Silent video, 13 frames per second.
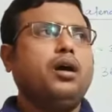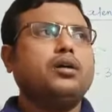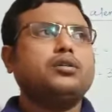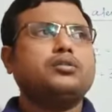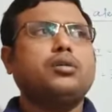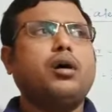
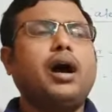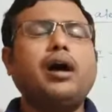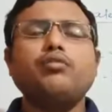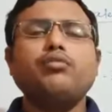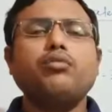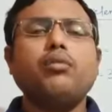So
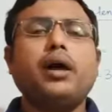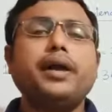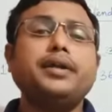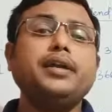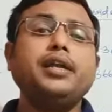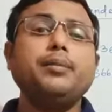how to
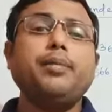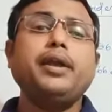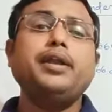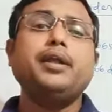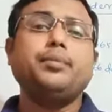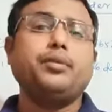identify
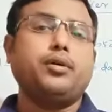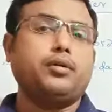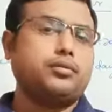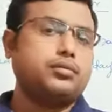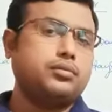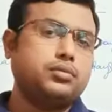leap year?
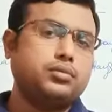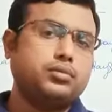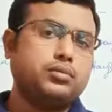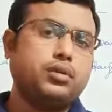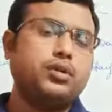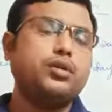
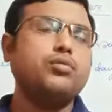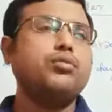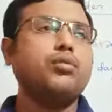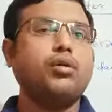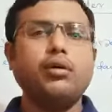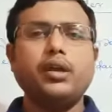So you
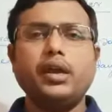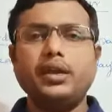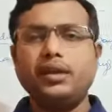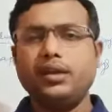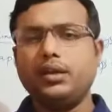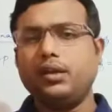know
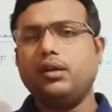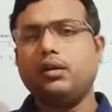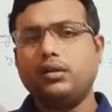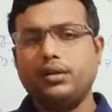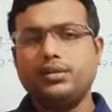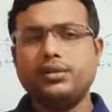any
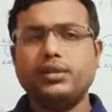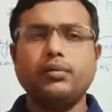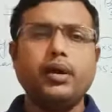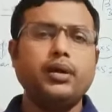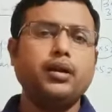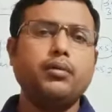year is
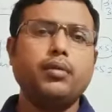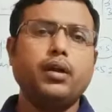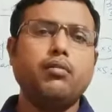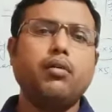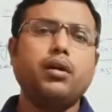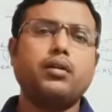divided
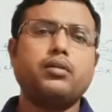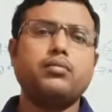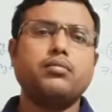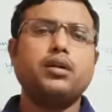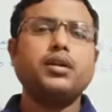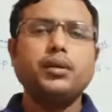by what?
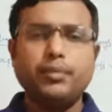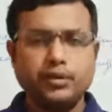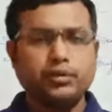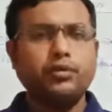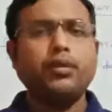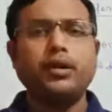By
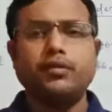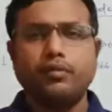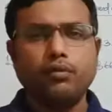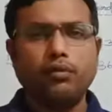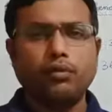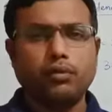divisible by
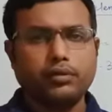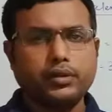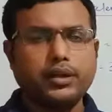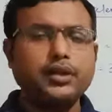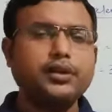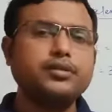4,
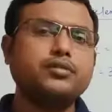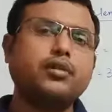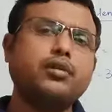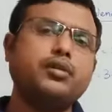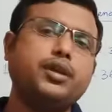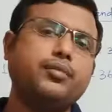then it is
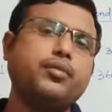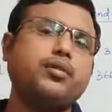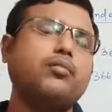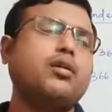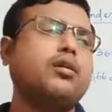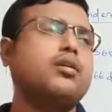called leap year,
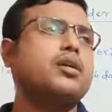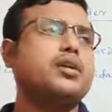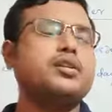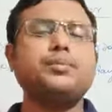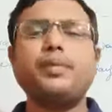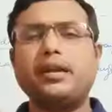but it
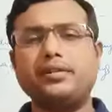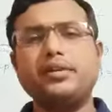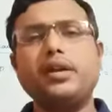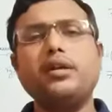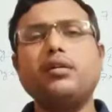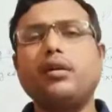is
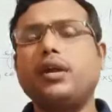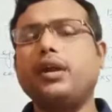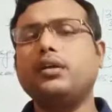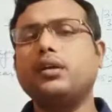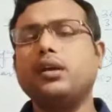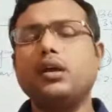partially
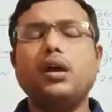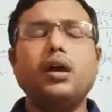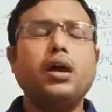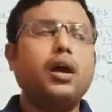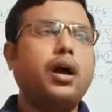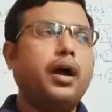correct.
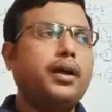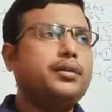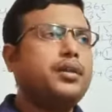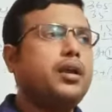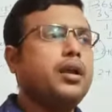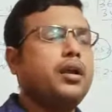I
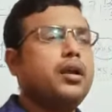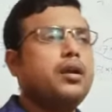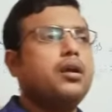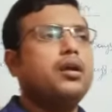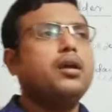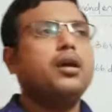think
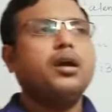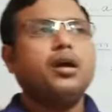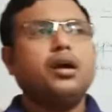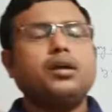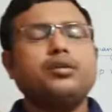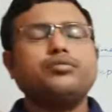
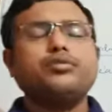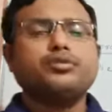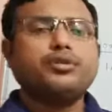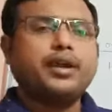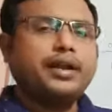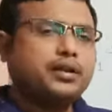you
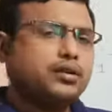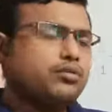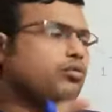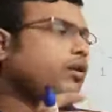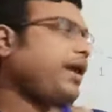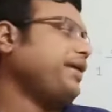just write
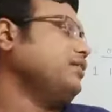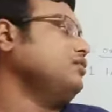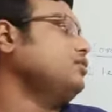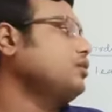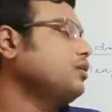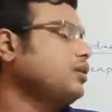2
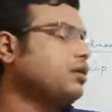lines.